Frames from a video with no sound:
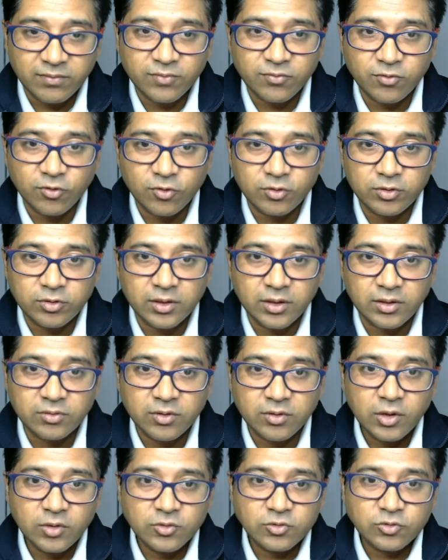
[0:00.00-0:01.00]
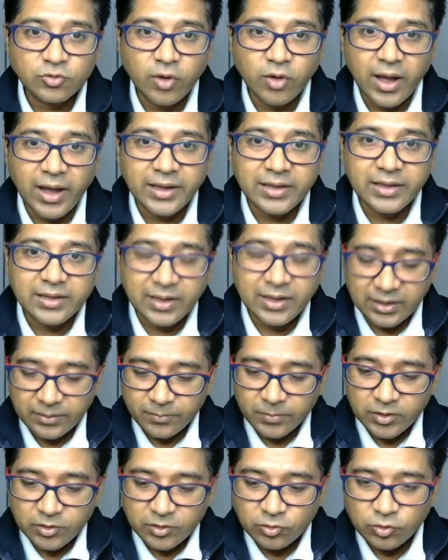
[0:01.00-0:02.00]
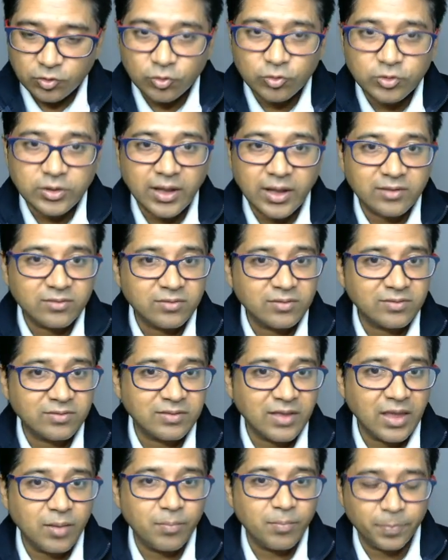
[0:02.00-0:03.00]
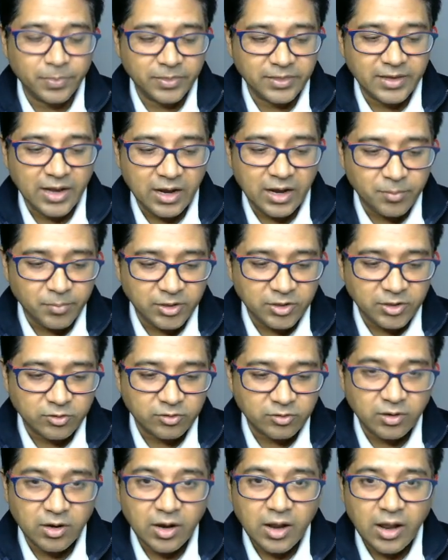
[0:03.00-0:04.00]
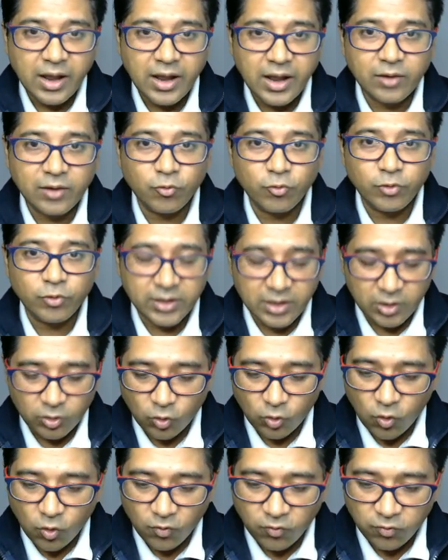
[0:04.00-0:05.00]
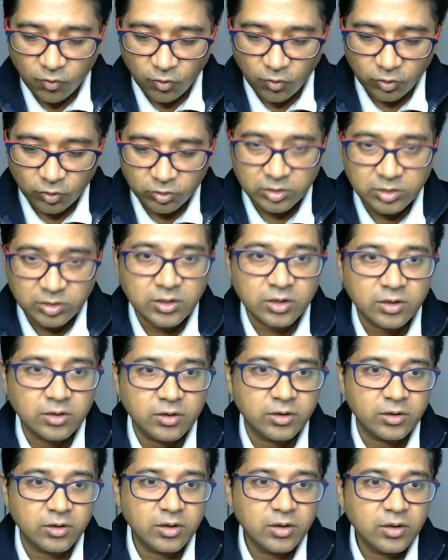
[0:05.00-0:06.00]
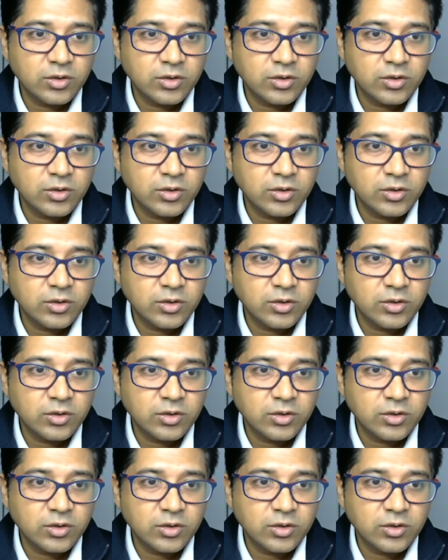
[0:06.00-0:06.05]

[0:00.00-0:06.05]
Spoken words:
for this. So I can do that the same delimiter, and we can go for third.